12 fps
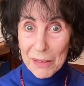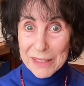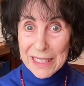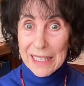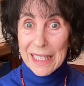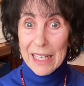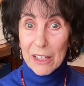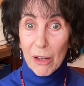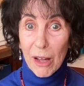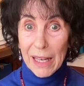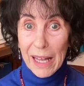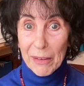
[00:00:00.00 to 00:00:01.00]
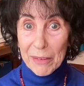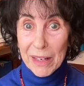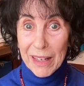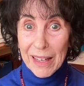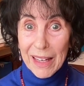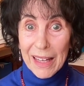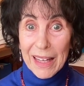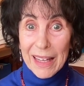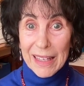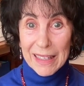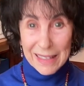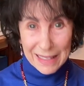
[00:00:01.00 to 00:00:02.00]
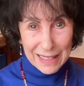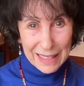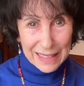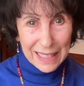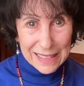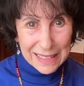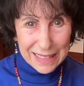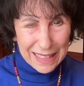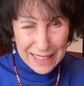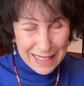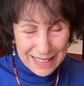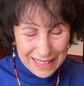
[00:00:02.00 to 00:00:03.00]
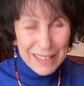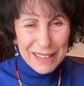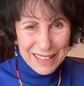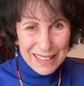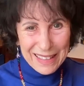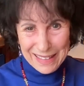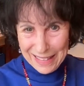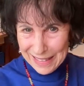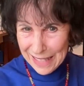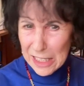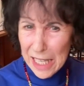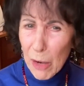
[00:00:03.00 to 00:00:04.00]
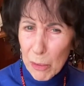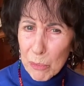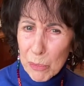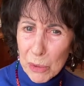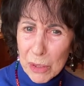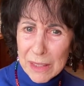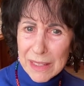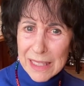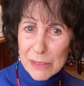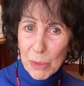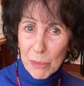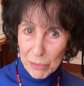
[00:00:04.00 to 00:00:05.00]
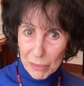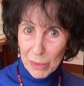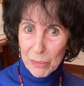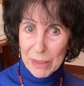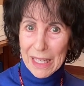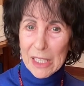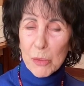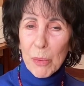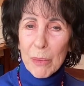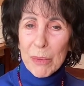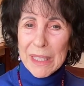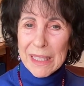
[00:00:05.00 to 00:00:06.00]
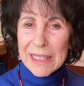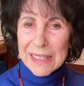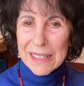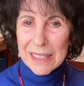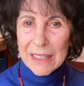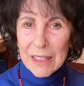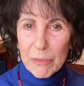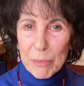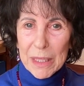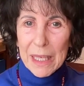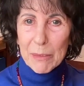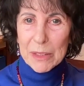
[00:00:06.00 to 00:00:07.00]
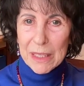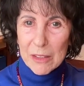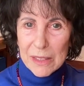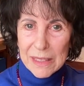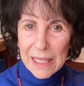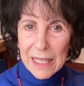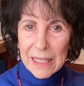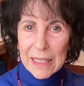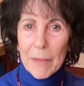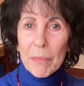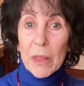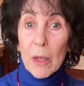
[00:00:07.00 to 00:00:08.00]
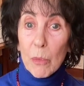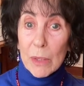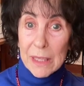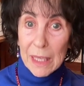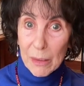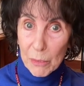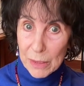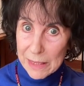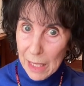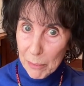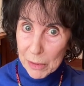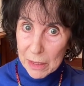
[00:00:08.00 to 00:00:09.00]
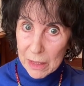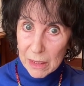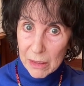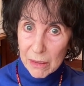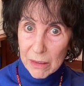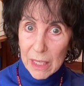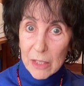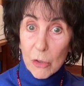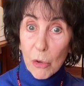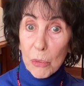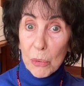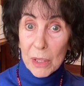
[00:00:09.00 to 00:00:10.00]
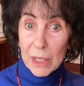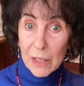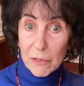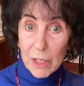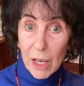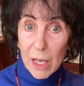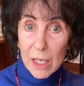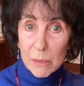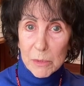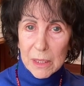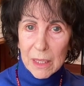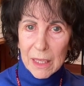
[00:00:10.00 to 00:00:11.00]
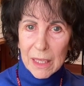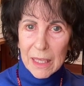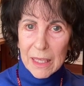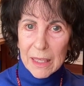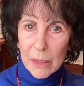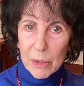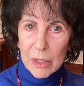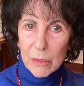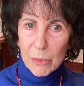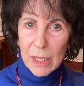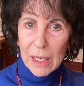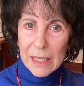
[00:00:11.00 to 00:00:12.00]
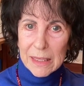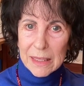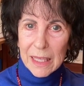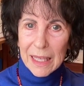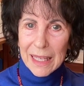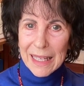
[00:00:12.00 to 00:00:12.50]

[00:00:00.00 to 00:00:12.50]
to let it all out. That's how it works. That's why we need the skill of being able to understand what's happening here and to go through it enough times that we can realize,